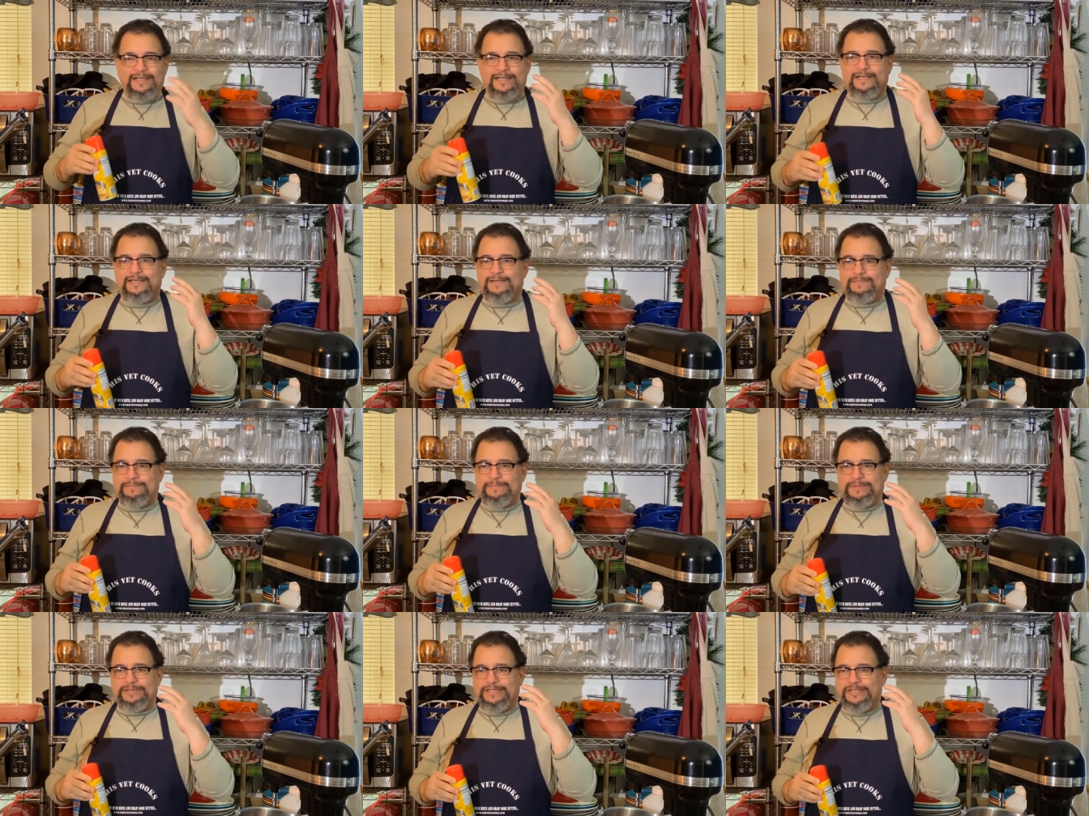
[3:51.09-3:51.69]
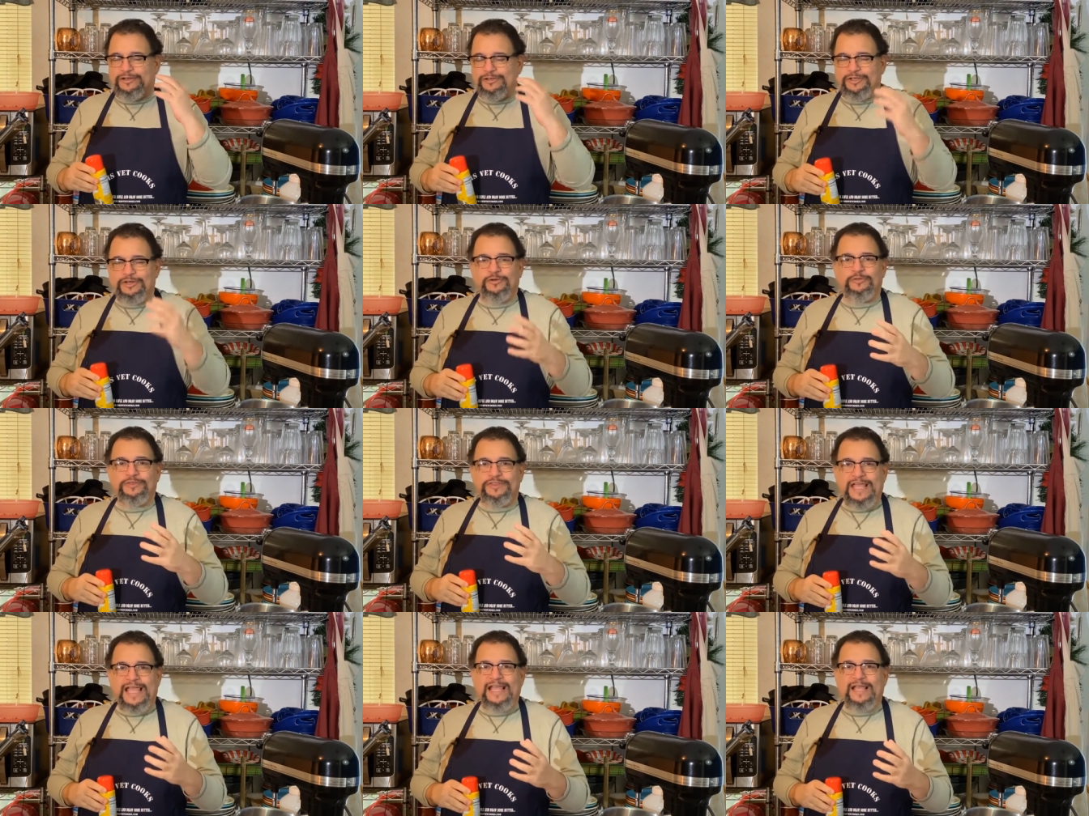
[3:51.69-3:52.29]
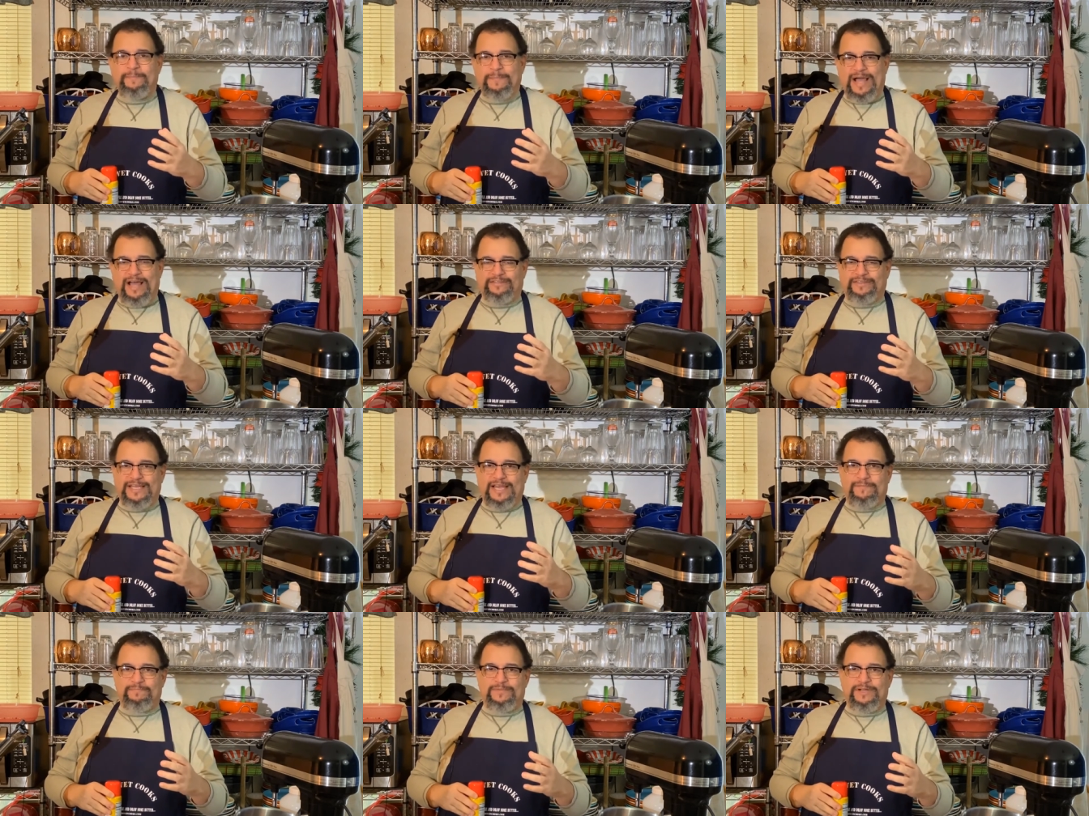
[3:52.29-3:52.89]
You know, you don't think
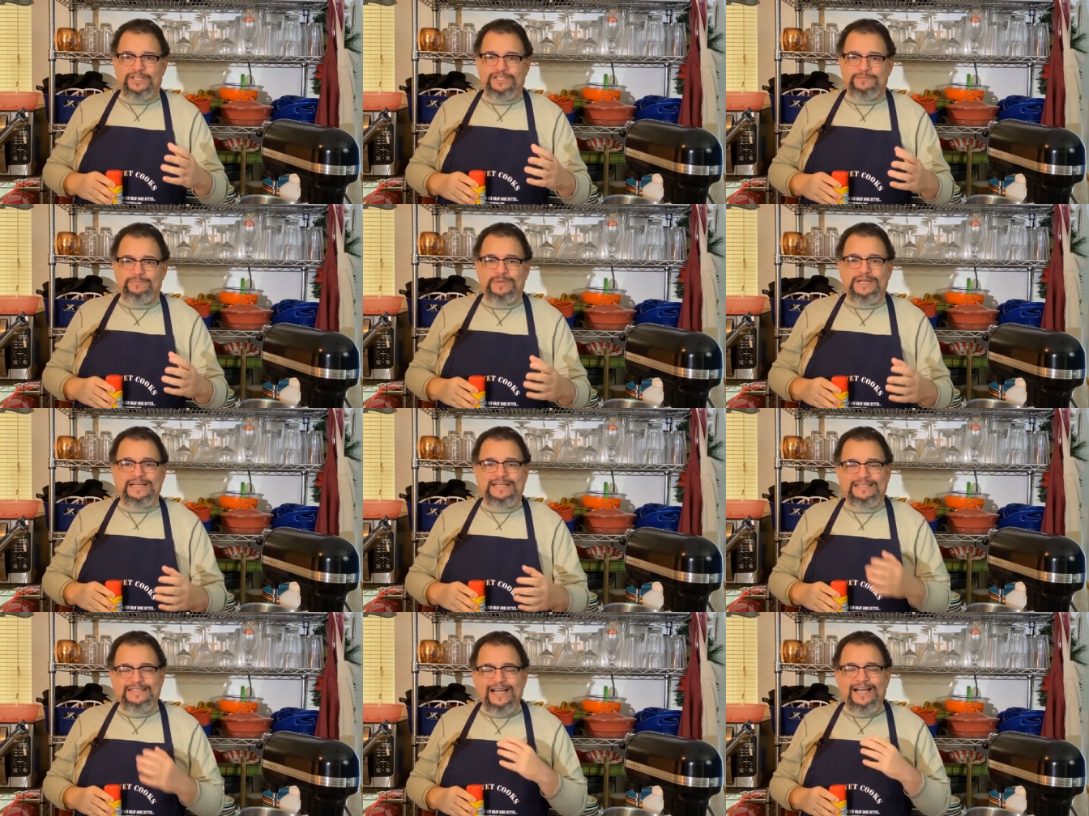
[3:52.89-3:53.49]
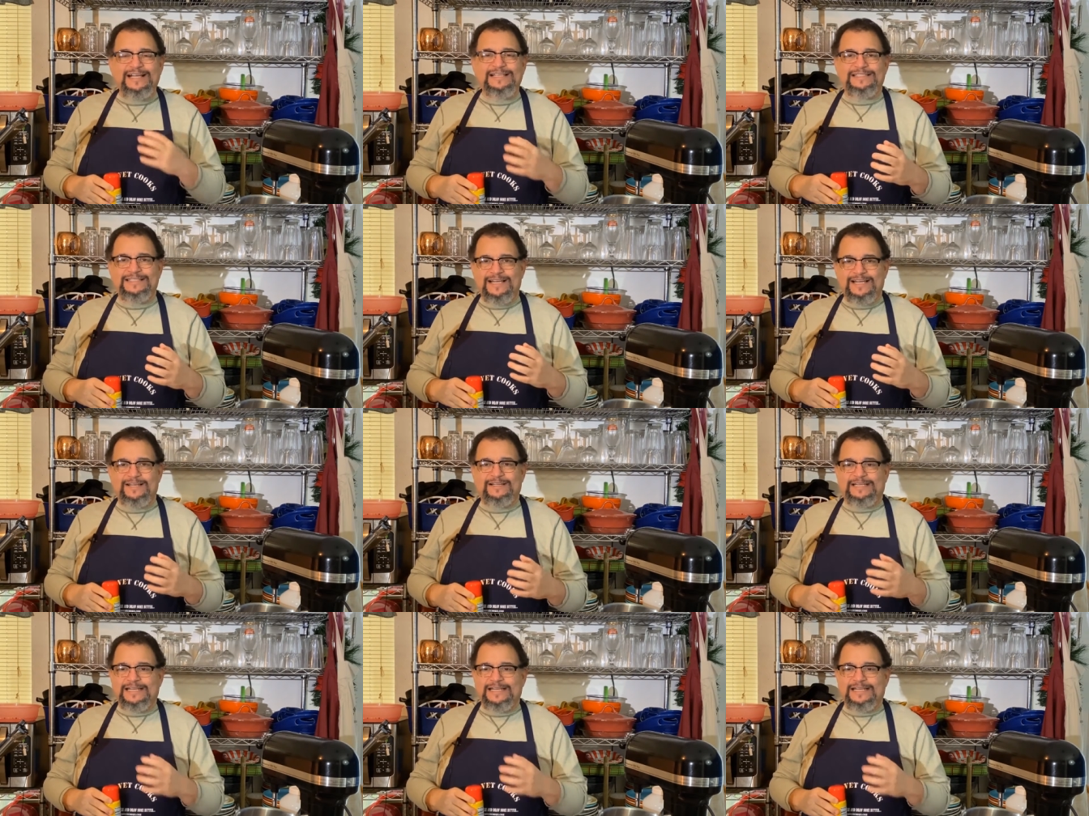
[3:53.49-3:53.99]
about that much, but it does